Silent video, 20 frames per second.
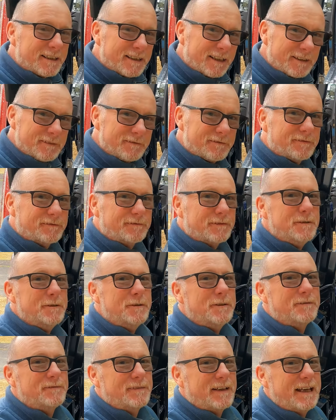going
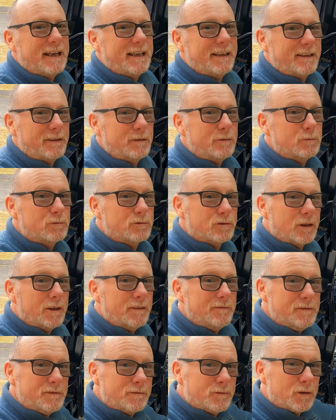through the van and also
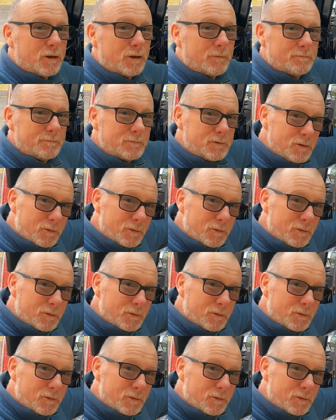if you've got a